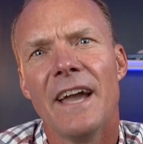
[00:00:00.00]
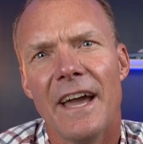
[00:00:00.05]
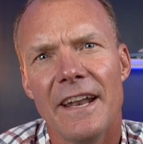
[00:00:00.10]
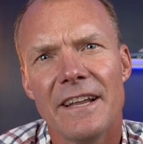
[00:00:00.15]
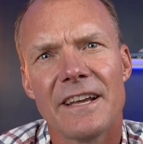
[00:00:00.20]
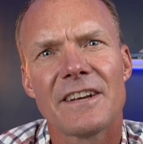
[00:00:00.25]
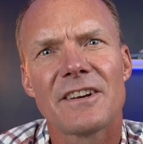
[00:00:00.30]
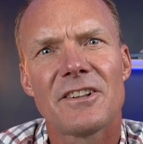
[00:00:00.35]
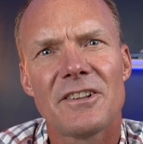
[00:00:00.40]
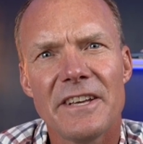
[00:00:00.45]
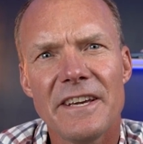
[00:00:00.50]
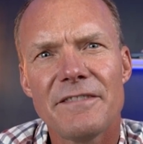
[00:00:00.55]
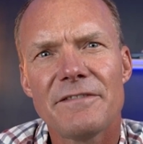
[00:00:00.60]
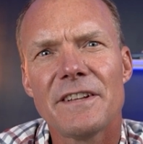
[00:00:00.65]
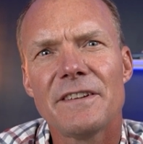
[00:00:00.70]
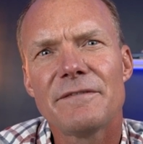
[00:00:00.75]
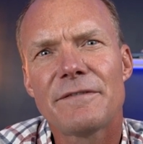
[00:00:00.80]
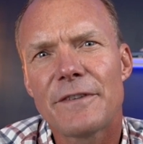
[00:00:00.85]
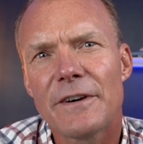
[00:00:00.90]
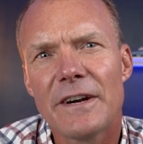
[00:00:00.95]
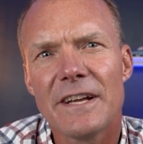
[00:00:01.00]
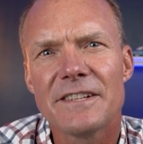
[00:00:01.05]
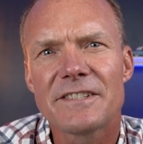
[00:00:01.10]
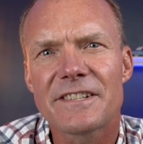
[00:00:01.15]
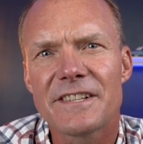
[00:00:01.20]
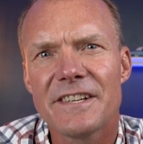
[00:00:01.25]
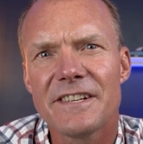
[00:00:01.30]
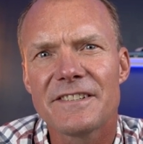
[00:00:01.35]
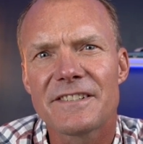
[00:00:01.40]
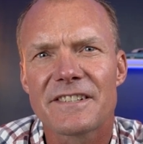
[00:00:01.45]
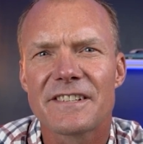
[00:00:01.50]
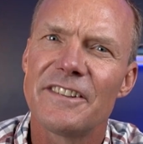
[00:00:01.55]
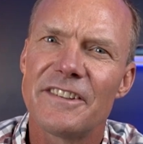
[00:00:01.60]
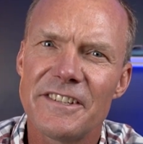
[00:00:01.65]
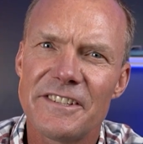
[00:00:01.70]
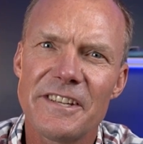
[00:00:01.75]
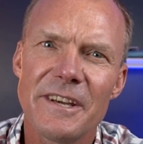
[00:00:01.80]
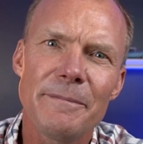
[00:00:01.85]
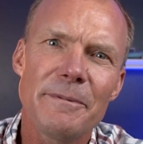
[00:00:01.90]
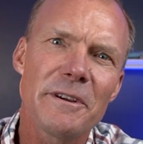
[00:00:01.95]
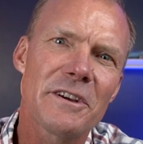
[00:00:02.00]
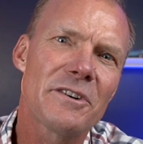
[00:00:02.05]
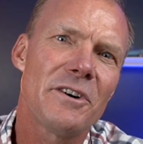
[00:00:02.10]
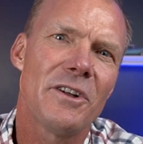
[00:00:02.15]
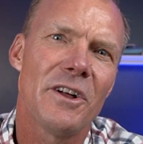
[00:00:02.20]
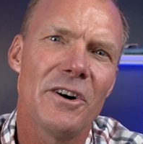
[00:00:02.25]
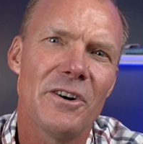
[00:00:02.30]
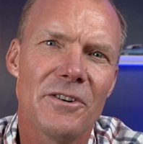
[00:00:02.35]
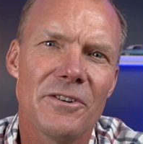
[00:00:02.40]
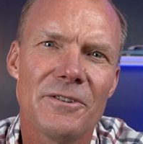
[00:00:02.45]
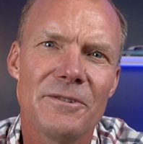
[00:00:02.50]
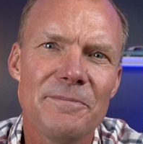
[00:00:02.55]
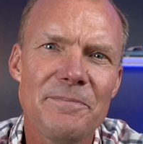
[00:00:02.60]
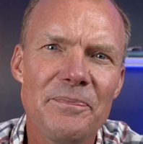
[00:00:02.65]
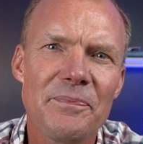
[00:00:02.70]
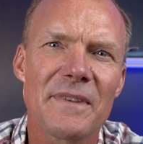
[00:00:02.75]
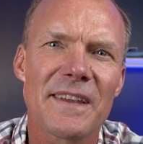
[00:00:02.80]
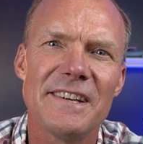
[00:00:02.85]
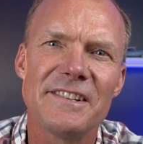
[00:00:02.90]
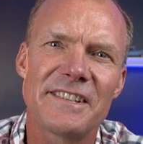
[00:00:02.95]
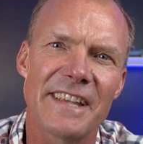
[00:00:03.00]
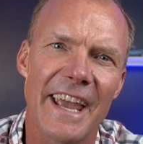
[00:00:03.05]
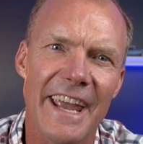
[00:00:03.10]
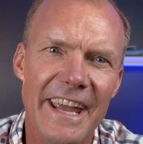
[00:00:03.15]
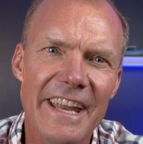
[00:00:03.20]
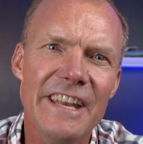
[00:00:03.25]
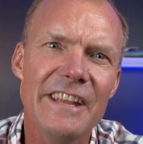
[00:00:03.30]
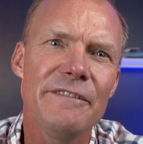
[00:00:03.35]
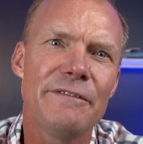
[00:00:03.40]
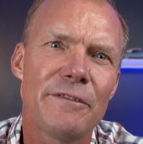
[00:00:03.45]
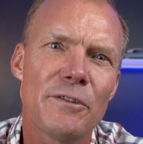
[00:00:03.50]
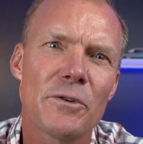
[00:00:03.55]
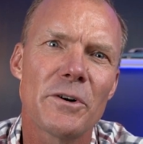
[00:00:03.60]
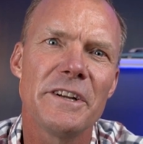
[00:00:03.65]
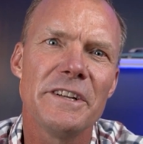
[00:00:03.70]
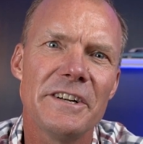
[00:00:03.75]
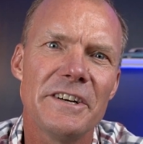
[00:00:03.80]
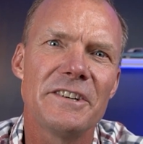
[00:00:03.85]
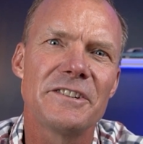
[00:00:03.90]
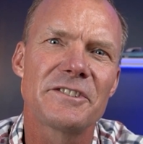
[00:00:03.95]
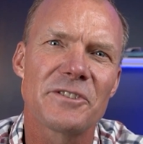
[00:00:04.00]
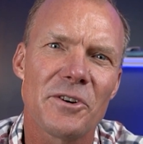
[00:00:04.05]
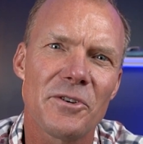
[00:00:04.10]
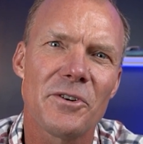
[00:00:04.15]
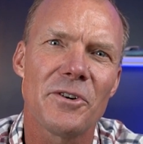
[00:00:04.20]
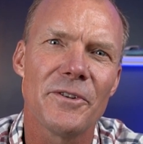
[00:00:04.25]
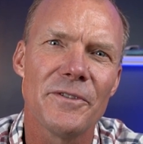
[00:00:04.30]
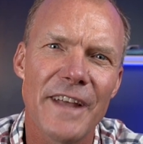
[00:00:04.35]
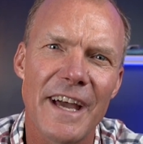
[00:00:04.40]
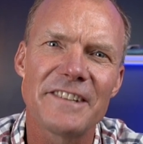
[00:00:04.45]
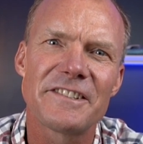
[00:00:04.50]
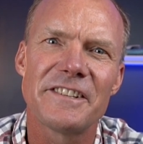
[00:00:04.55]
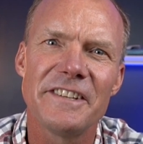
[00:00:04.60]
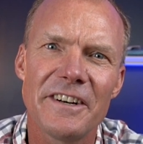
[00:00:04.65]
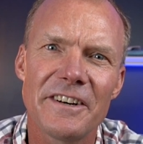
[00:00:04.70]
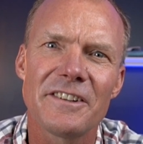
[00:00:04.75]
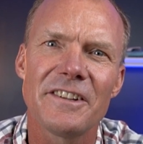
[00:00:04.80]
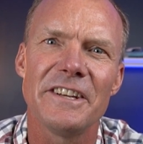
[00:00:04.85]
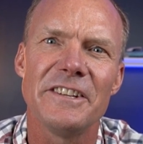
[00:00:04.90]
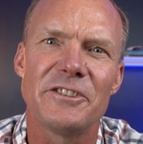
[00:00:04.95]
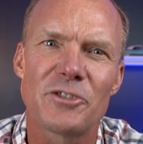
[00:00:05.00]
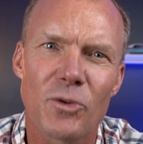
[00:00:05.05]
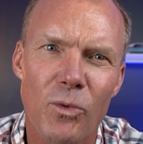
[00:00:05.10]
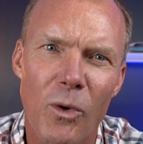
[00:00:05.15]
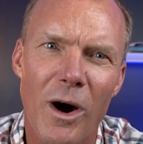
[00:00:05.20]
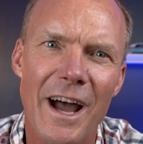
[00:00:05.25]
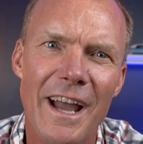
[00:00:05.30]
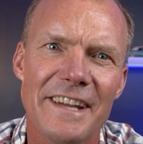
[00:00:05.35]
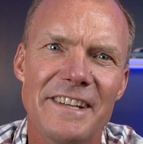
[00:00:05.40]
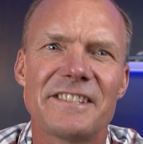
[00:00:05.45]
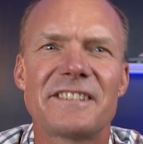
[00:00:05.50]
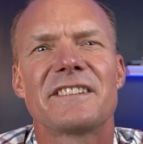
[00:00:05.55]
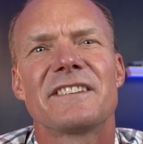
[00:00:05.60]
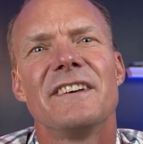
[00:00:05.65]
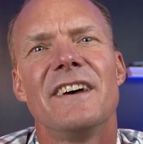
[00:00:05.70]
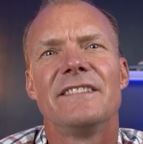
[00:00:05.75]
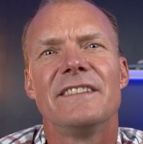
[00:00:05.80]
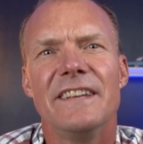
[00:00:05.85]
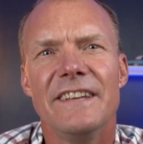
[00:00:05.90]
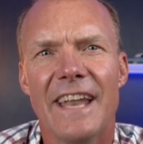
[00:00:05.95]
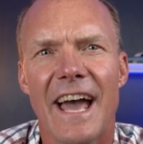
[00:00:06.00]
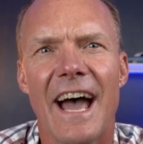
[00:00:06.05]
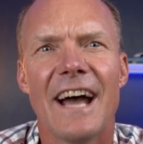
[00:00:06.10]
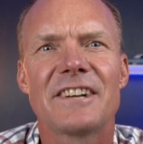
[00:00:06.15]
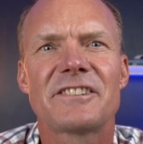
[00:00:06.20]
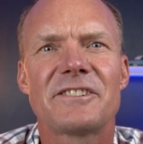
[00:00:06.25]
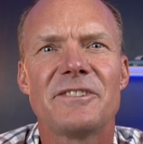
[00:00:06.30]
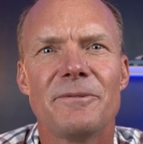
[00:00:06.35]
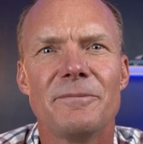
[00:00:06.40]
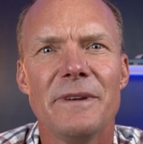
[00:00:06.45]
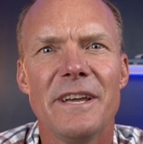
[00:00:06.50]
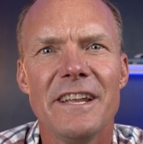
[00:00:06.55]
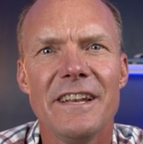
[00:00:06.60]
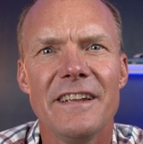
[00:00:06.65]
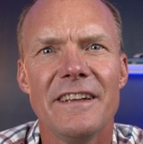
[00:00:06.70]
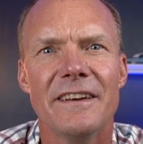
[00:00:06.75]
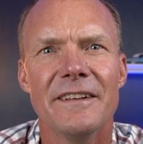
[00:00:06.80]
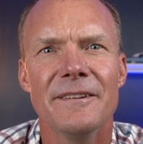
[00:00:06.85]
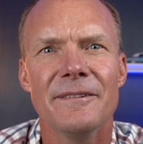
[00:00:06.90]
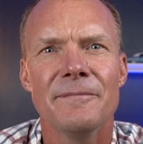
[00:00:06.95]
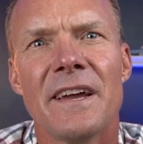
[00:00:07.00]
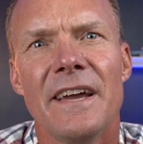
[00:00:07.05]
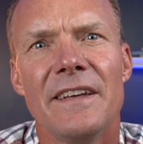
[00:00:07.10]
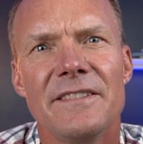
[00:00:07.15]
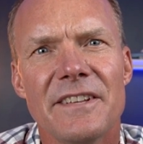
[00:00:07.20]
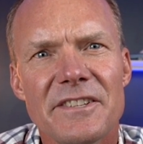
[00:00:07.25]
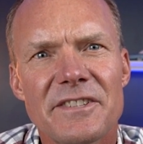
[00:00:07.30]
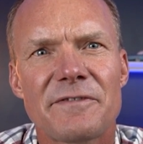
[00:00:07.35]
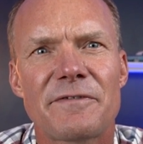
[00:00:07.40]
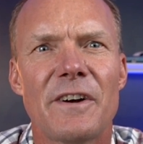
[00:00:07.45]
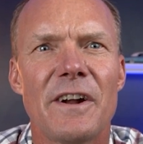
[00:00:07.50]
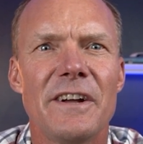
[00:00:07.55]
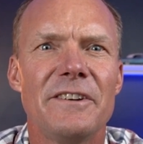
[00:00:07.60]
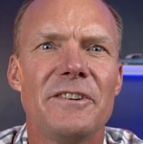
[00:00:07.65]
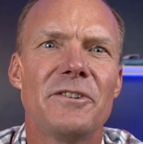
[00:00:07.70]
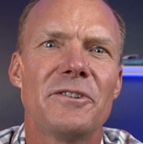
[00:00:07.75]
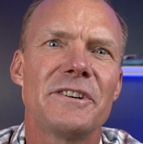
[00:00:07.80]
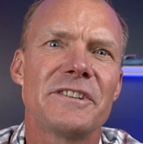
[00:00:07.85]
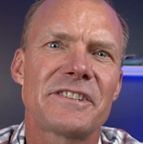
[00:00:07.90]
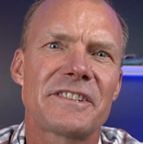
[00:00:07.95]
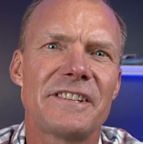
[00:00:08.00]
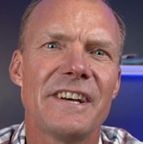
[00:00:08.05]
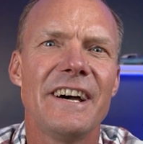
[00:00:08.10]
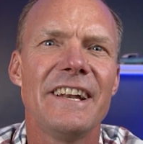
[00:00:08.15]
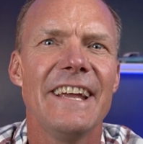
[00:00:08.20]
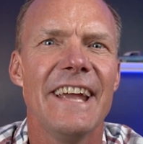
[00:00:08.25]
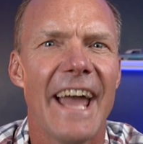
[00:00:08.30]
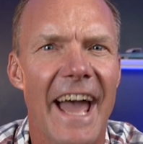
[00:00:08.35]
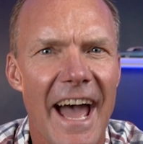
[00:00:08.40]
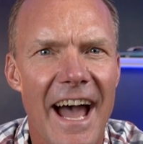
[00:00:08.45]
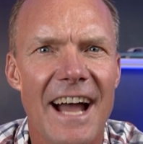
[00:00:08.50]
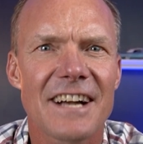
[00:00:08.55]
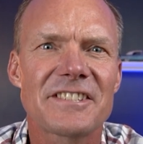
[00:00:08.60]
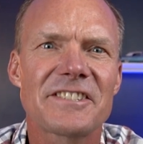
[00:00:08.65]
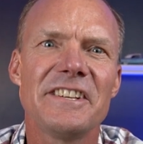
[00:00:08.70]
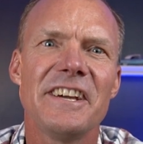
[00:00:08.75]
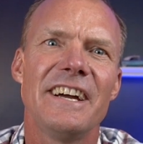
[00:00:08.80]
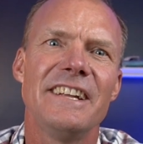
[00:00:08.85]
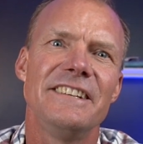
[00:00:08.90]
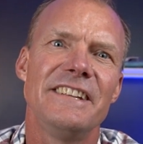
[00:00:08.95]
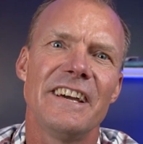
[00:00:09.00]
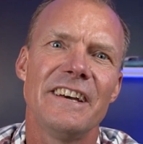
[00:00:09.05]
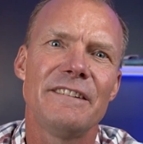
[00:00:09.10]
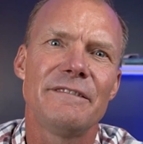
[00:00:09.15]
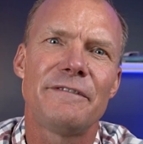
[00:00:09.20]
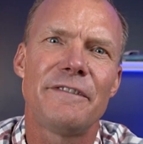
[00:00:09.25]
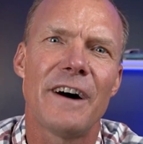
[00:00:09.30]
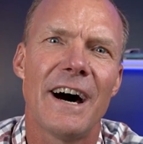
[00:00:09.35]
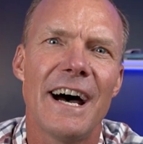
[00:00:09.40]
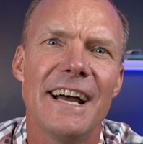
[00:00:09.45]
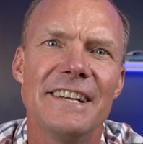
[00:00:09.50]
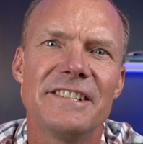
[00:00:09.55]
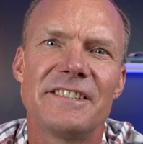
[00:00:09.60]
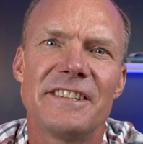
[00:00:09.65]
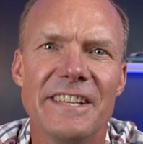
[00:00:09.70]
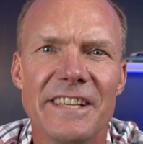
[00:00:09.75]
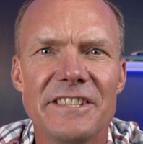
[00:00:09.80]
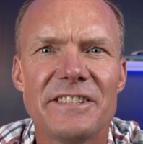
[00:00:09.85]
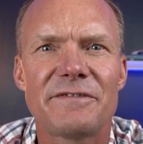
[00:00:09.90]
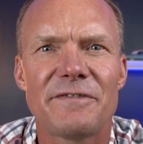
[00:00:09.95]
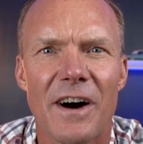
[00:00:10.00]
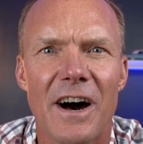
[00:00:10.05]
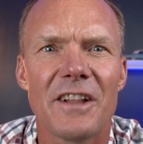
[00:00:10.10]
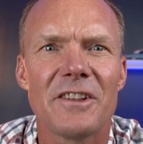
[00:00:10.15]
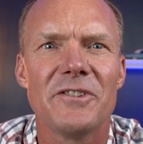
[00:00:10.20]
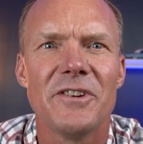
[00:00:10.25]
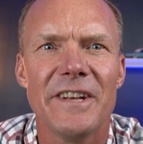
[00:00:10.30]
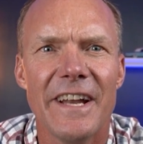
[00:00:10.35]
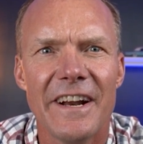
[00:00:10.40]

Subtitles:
And in Cleveland, for instance, the typical home is 84 years old. That's nearly twice the national median. And this front door study actually identifies these following